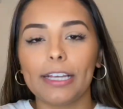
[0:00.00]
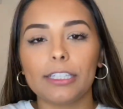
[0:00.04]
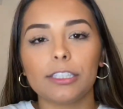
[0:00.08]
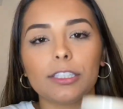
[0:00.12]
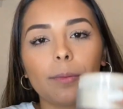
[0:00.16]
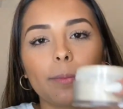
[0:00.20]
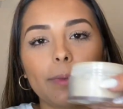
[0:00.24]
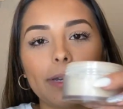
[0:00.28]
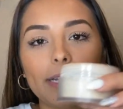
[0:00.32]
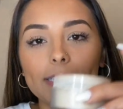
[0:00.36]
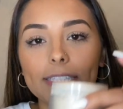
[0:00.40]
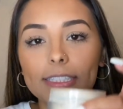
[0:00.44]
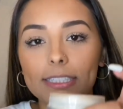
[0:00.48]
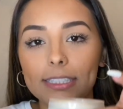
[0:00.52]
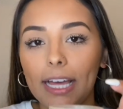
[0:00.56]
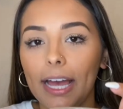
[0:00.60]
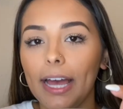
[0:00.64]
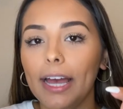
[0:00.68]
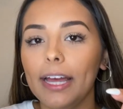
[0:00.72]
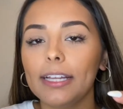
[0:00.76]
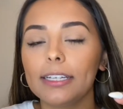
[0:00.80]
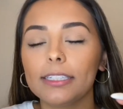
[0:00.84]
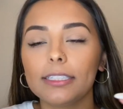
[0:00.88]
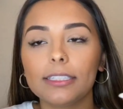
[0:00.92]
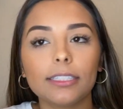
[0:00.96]
Okay, so I'm gonna
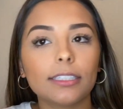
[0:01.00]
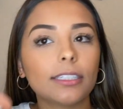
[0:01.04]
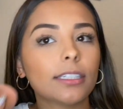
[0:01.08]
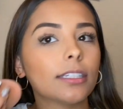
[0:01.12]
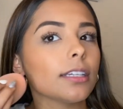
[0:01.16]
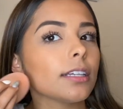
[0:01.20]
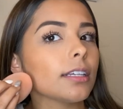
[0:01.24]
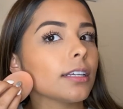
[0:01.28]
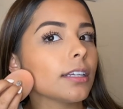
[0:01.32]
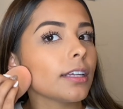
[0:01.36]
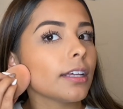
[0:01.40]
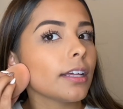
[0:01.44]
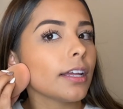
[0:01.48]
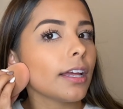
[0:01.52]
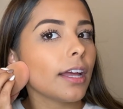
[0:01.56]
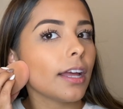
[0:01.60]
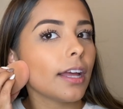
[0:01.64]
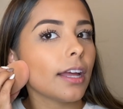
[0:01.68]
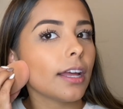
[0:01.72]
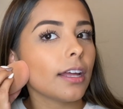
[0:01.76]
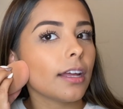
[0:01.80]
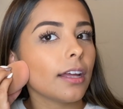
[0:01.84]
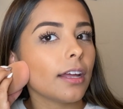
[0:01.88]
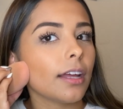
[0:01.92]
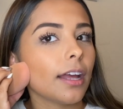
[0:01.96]
set
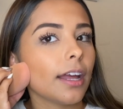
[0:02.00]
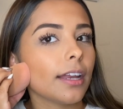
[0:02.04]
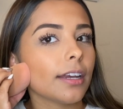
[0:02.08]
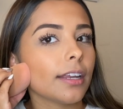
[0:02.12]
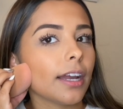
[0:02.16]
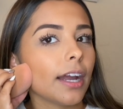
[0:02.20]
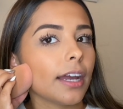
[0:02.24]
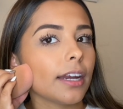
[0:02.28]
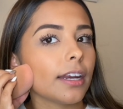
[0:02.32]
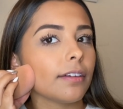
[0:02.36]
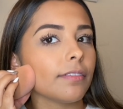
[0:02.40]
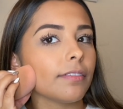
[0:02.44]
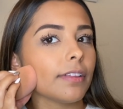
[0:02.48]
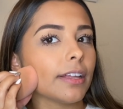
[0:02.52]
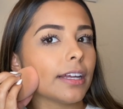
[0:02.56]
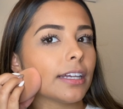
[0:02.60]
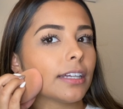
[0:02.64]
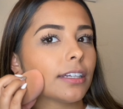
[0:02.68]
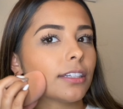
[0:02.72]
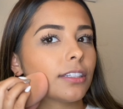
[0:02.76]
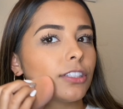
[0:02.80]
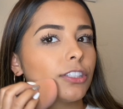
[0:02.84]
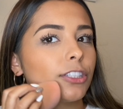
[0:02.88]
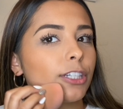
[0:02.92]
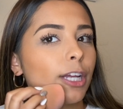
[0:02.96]
and kind of
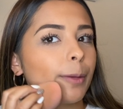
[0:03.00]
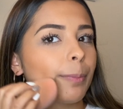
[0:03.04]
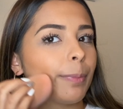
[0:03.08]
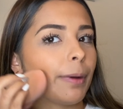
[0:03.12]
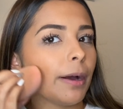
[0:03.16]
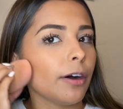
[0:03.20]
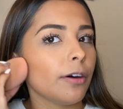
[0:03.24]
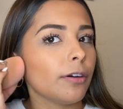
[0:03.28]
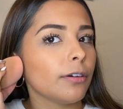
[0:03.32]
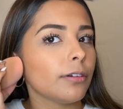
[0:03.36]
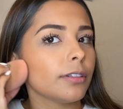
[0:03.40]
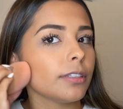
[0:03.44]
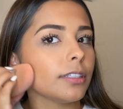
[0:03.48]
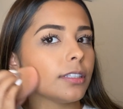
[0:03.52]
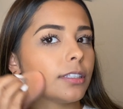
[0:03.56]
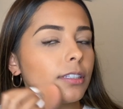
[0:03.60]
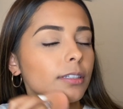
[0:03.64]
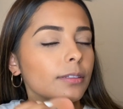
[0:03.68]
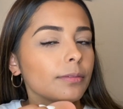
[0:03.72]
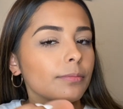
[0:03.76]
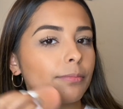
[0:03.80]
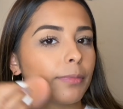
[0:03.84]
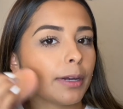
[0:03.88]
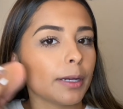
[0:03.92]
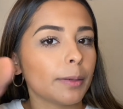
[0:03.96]
like shape out
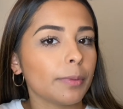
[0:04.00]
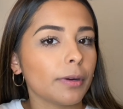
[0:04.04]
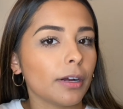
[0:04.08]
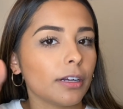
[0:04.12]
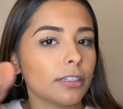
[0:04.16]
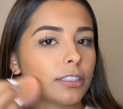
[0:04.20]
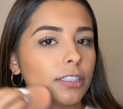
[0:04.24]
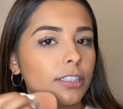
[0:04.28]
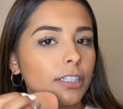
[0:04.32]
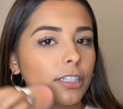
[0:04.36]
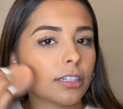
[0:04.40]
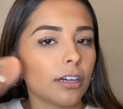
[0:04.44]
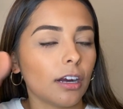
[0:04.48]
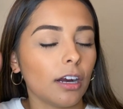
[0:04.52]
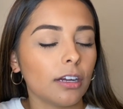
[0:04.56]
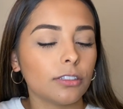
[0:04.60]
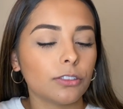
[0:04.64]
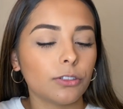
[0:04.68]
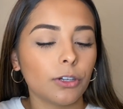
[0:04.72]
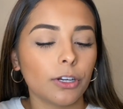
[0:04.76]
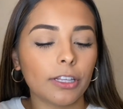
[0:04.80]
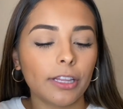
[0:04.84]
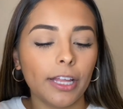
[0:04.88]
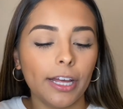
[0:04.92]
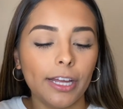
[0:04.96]
my bronzer
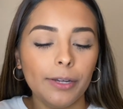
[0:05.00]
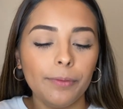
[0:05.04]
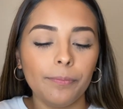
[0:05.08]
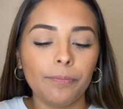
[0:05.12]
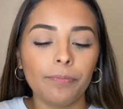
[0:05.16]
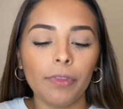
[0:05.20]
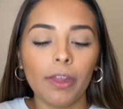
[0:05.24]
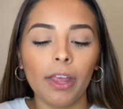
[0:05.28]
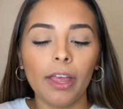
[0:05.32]
contour line,